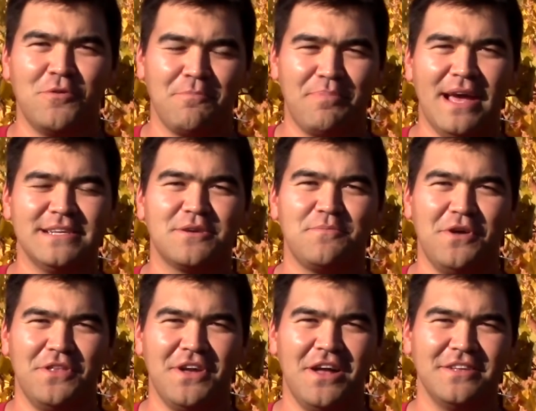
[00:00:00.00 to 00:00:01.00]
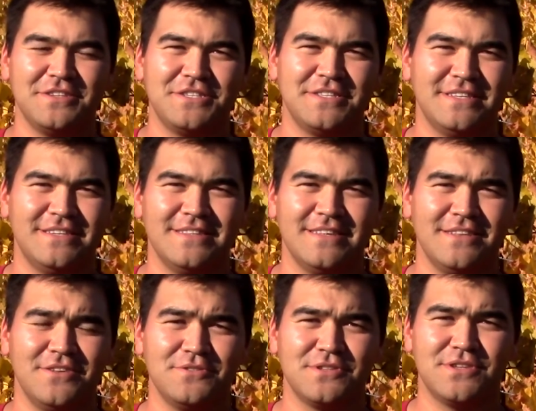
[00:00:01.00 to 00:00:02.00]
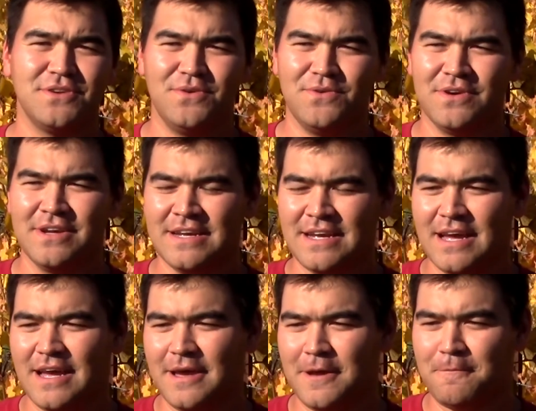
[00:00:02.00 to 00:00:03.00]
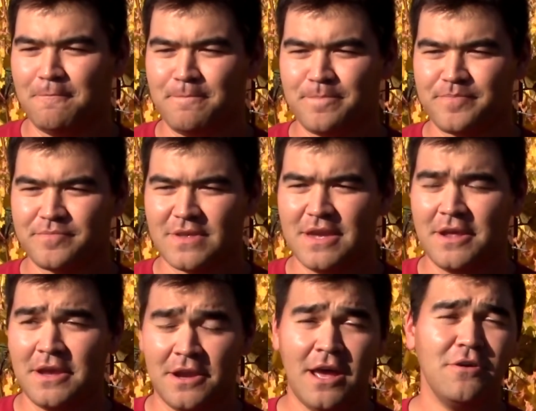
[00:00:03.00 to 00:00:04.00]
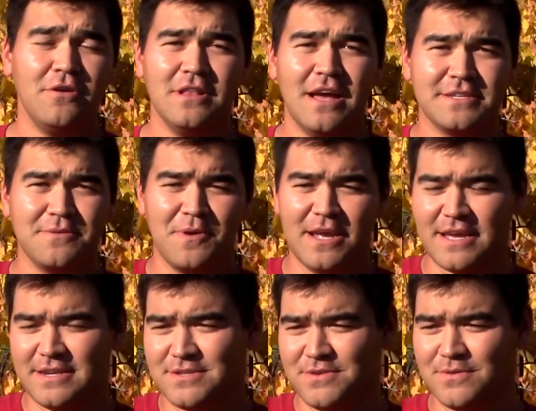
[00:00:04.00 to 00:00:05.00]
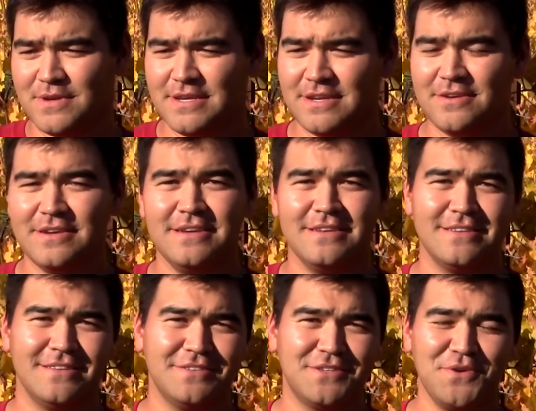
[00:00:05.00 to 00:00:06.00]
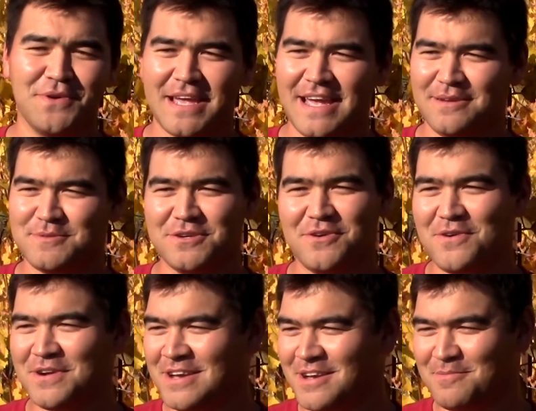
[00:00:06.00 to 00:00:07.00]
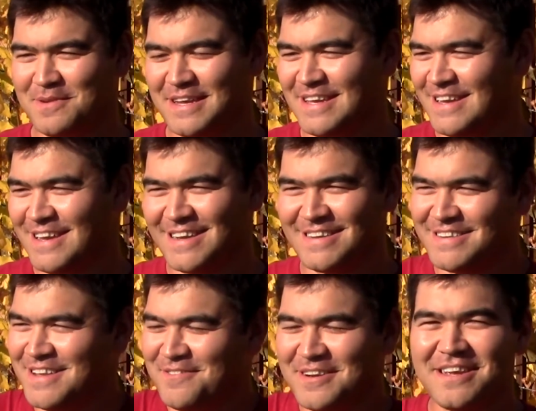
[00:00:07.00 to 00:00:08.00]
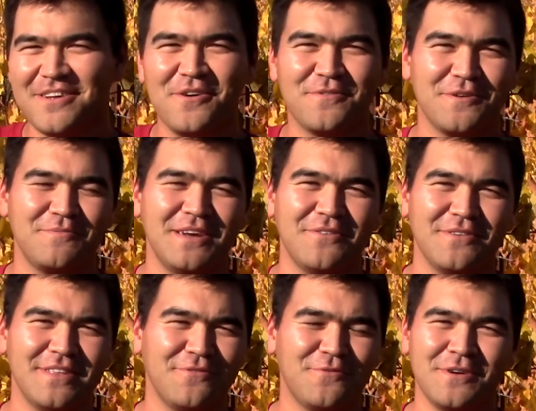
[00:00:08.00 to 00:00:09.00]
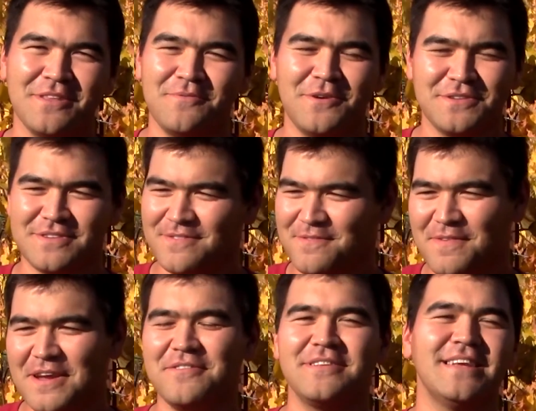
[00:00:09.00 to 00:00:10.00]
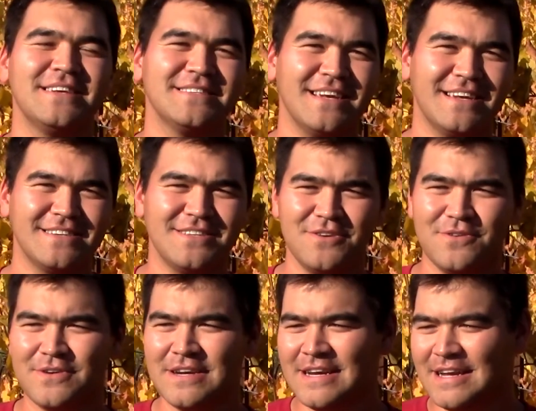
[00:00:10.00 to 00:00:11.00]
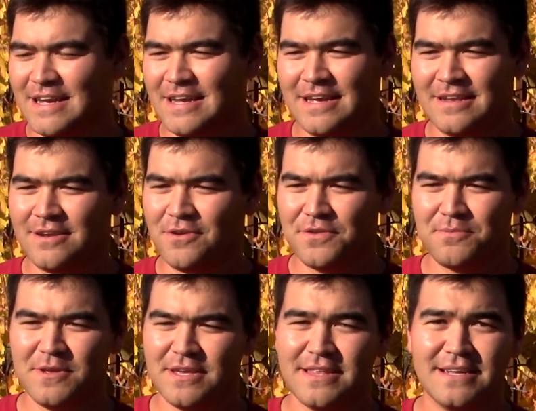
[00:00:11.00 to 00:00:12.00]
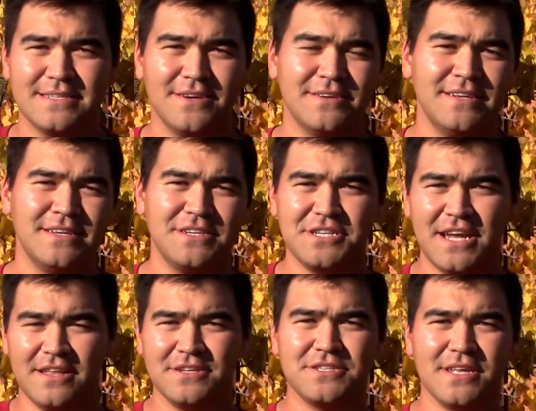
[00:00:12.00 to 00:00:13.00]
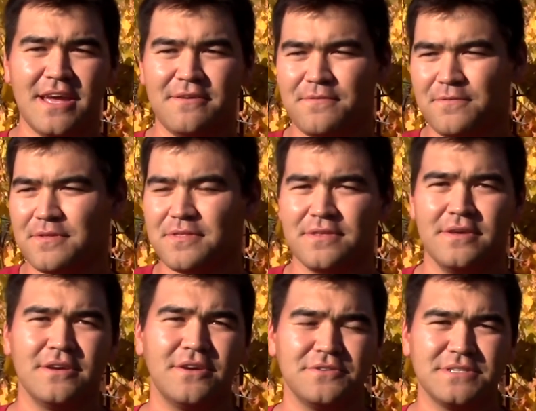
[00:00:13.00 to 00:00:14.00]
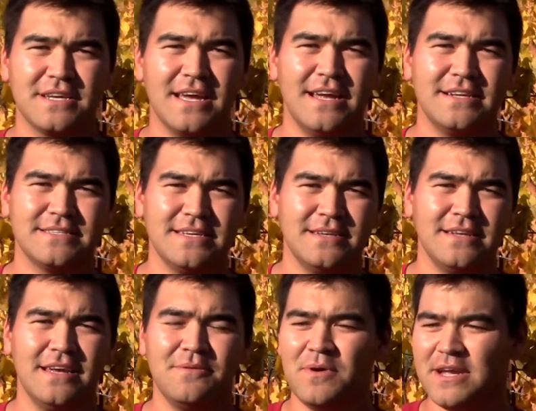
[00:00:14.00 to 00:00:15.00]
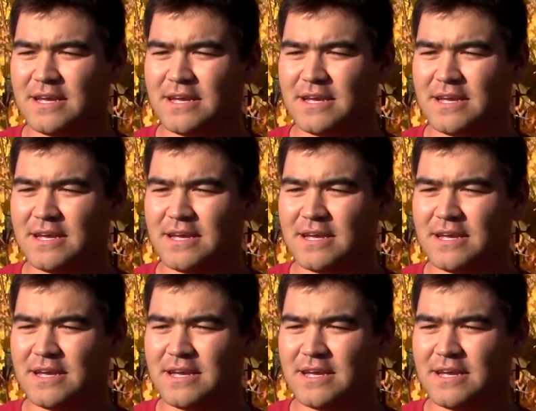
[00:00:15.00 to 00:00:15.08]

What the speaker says: basketball knowledge than those two. And I owe a lot to Mike Hajduk. You know, the Duke camps growing up, I never get over them. They were one of the most favorite things I could do, and ultimately that turned into Challenge Life with Coach Sakaitis and Mike